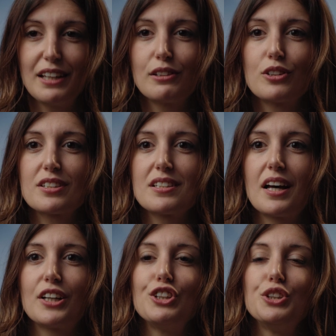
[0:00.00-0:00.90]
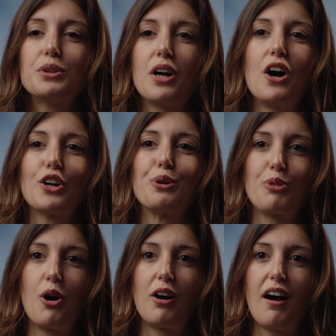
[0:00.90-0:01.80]
it looks like you can't go
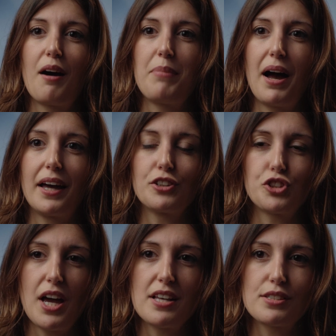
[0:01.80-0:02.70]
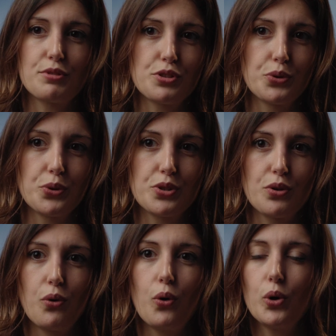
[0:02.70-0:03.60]
wrong buying shares of resorts
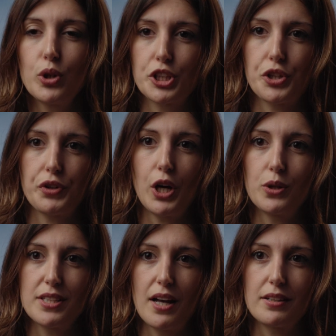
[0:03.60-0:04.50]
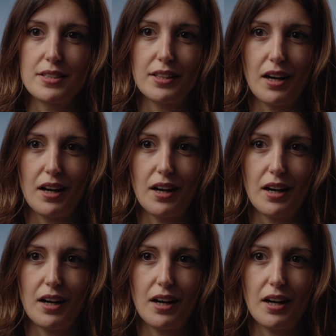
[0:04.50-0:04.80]
or luxury hotels in the